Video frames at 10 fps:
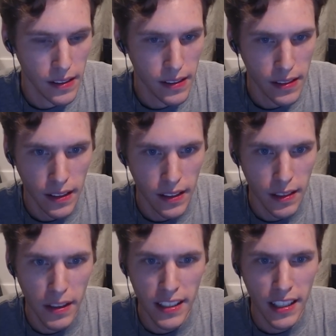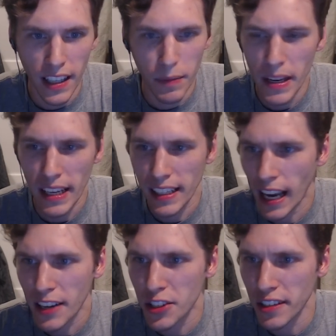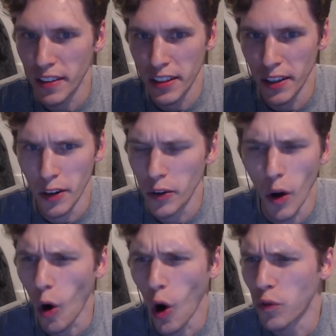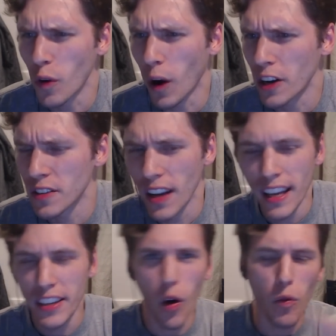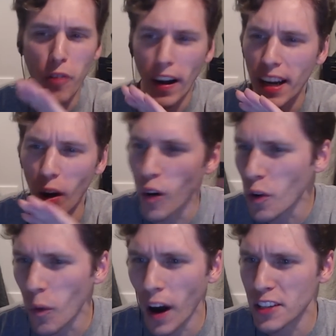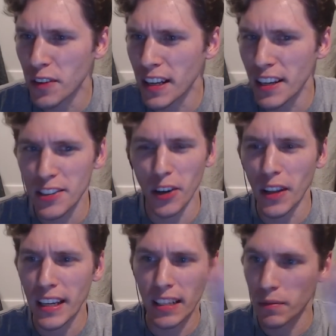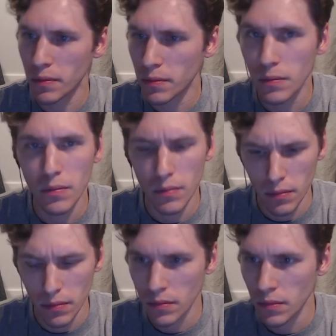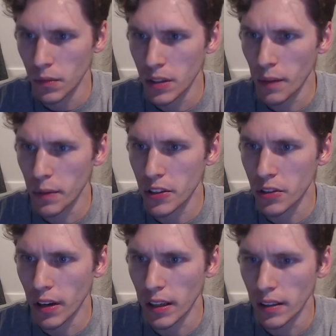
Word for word: Uh, somebody doesn't link me a Genji video. No, no Overwatch. No fucking Overwatch videos. No like to... What has happened to the screen?